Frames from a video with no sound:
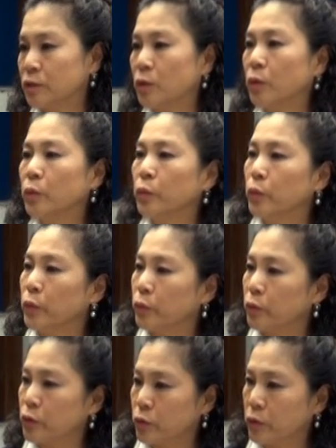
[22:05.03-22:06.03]
So we
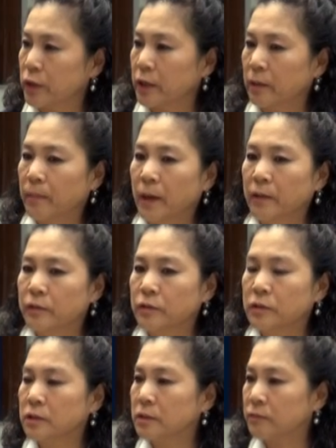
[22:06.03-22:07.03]
were talking about
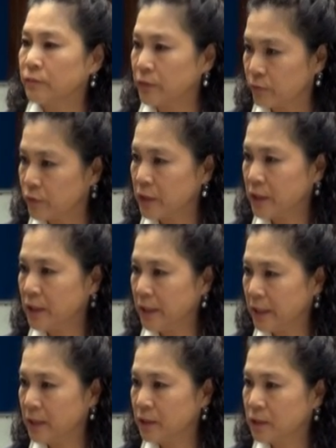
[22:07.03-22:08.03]
15
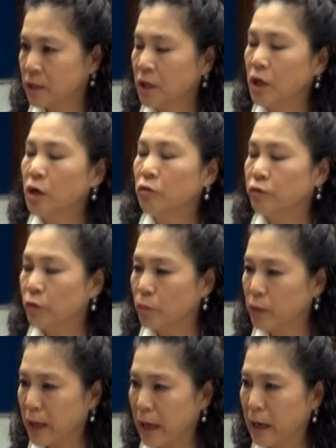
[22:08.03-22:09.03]
years
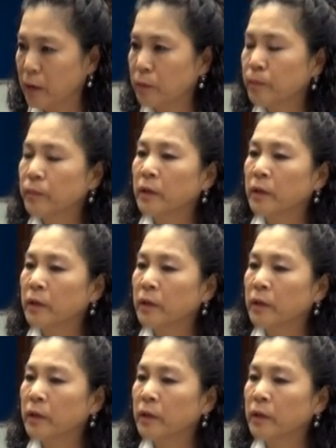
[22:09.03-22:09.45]
from now,